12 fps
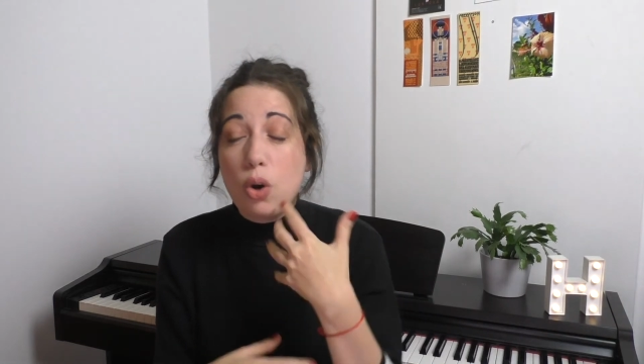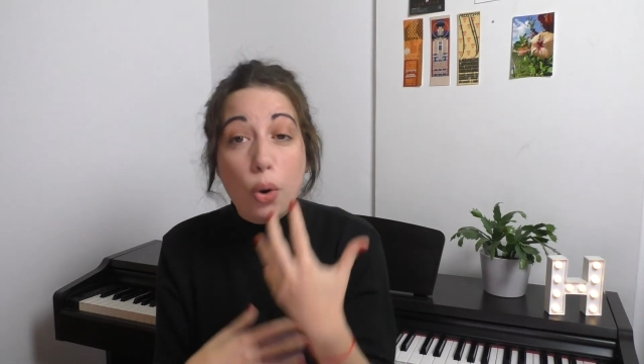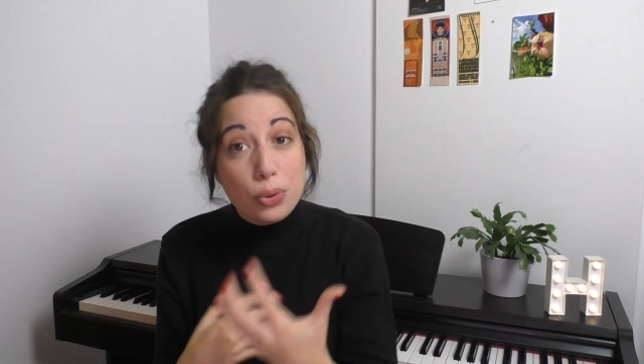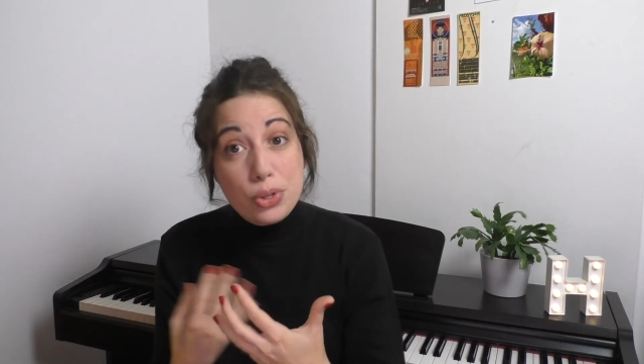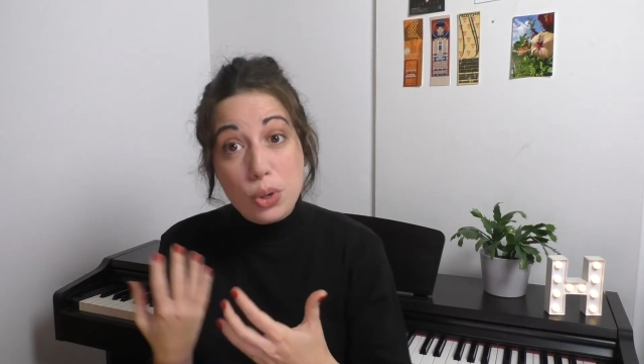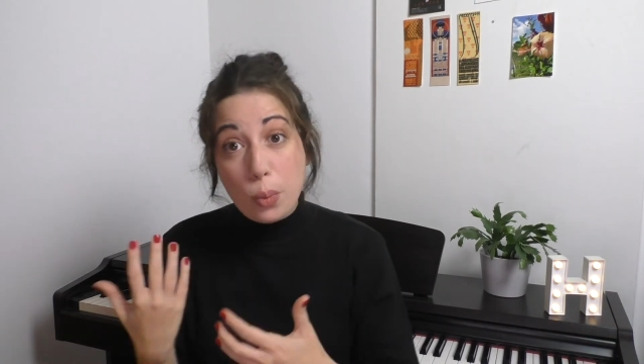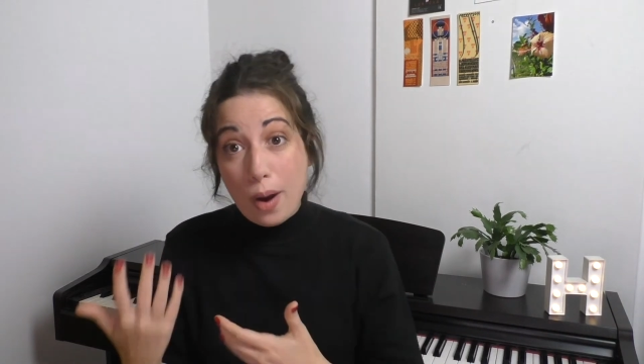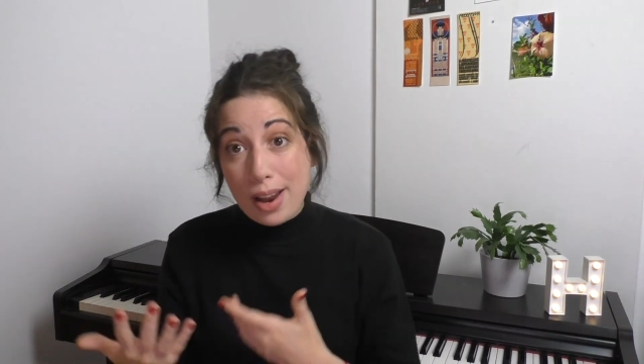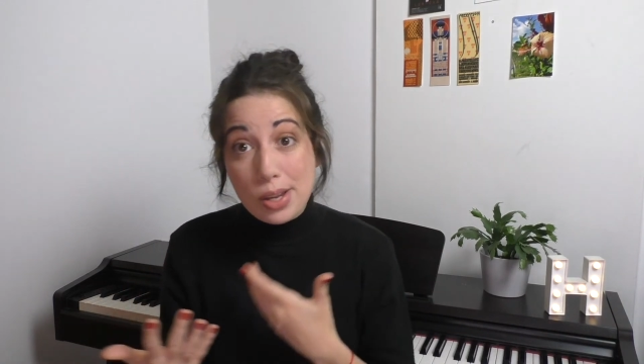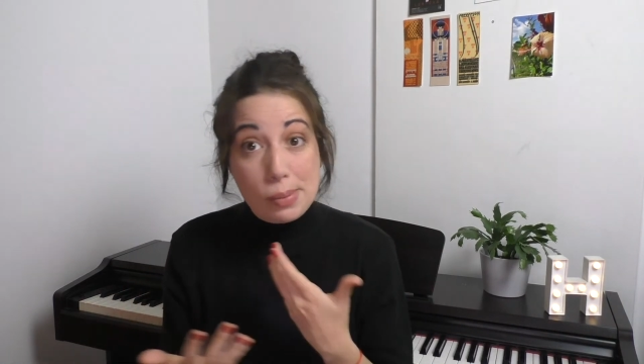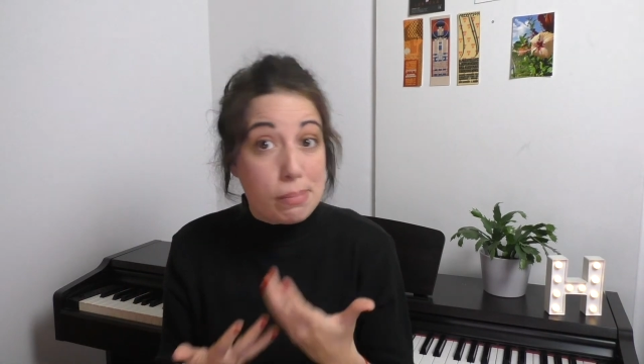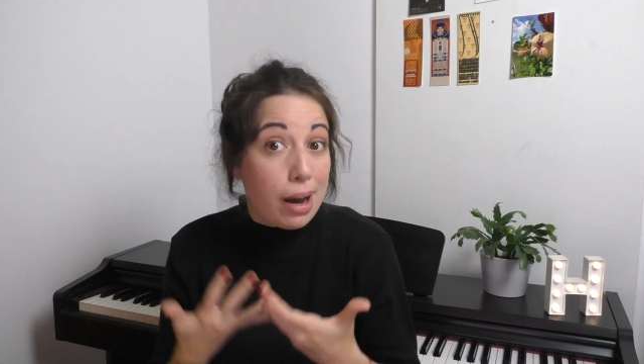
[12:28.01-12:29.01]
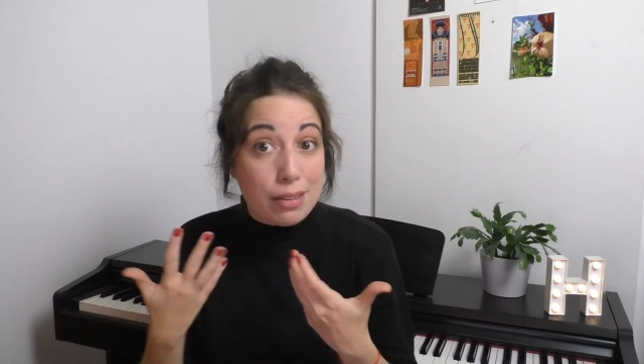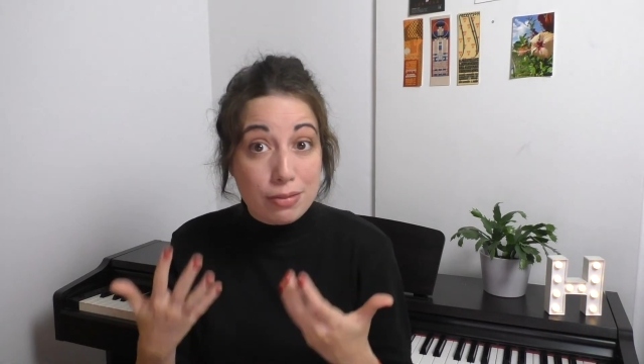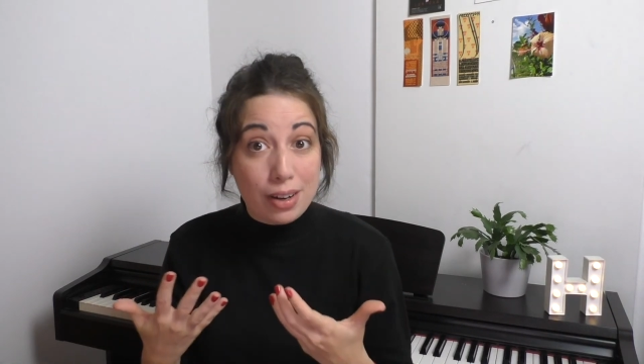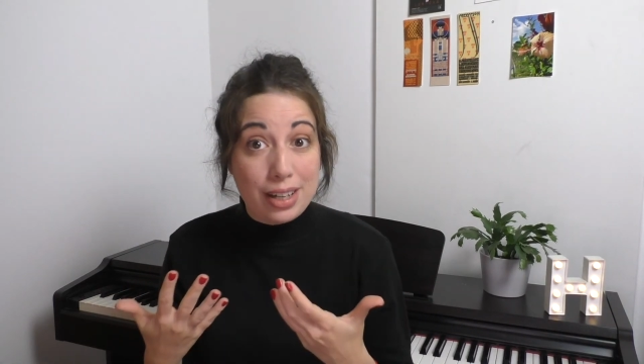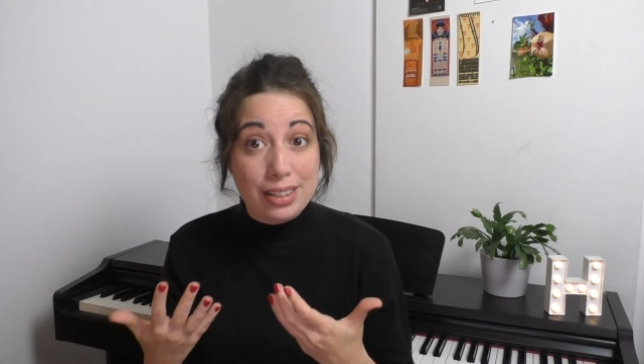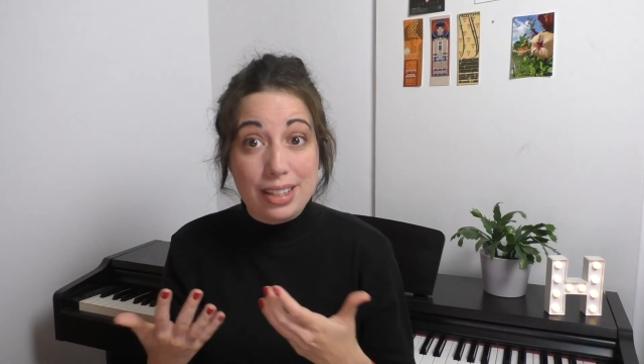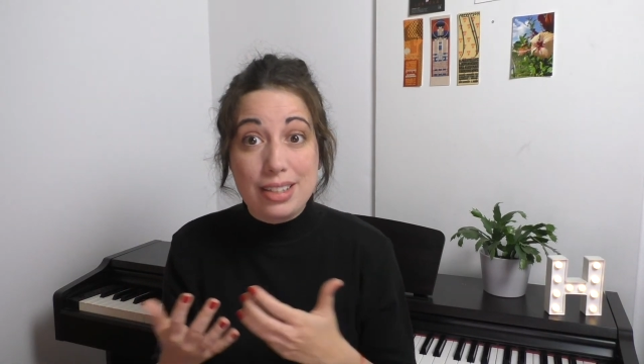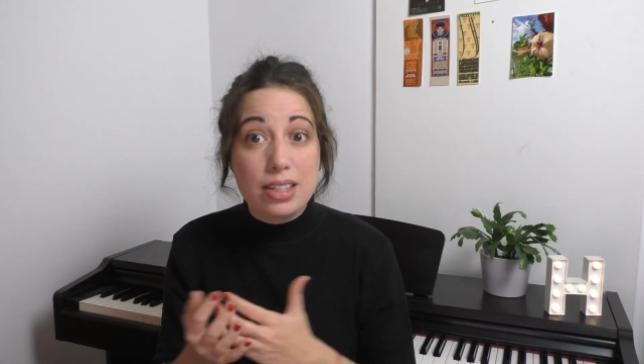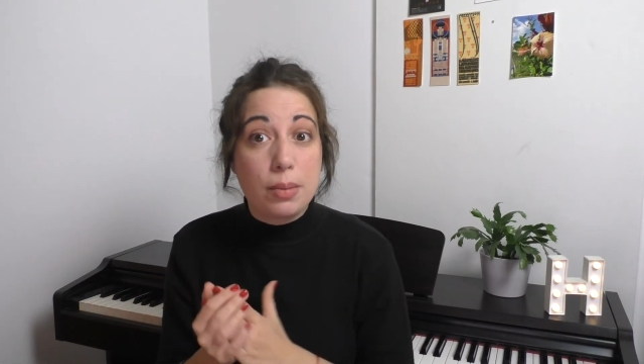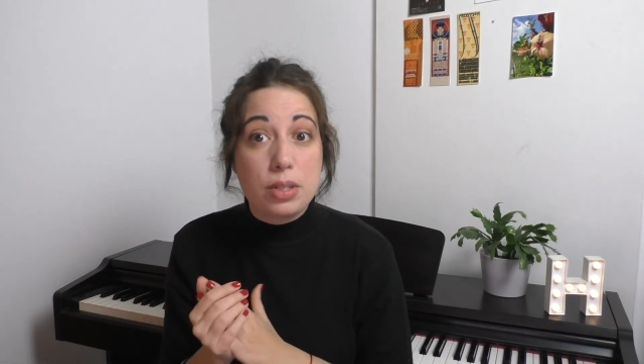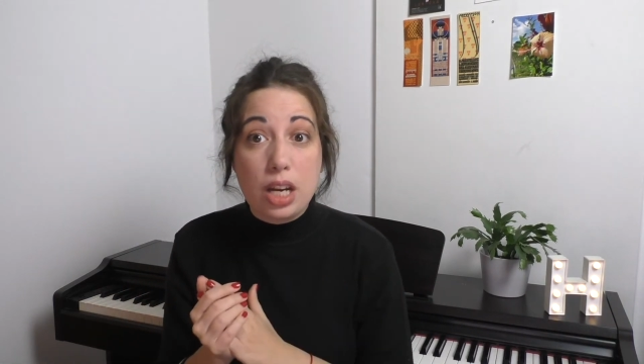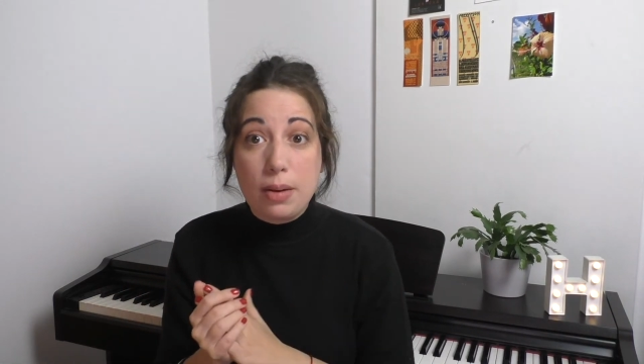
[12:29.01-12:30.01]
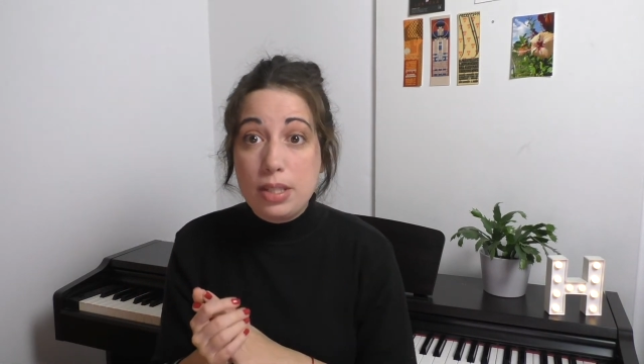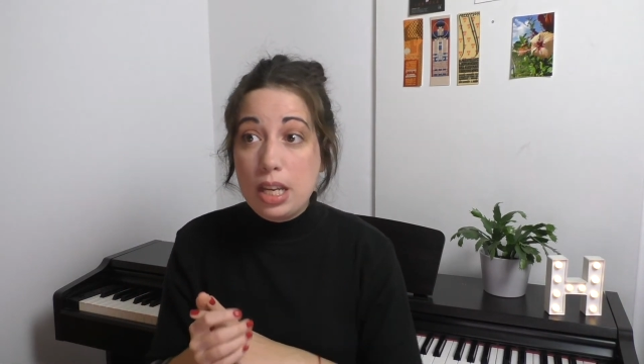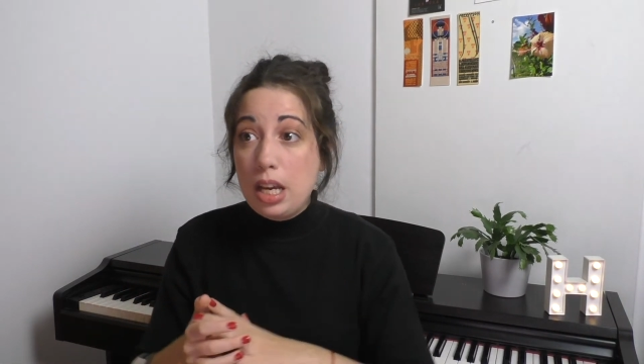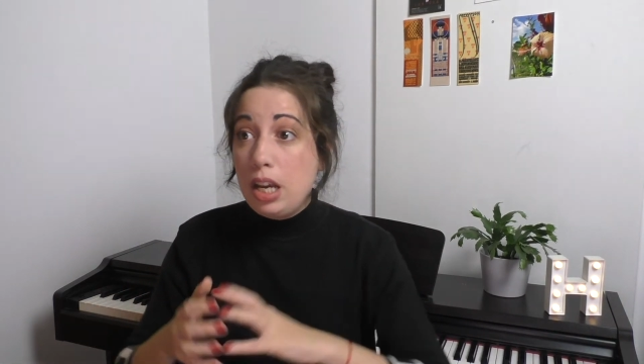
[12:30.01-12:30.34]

also why you might find that sometimes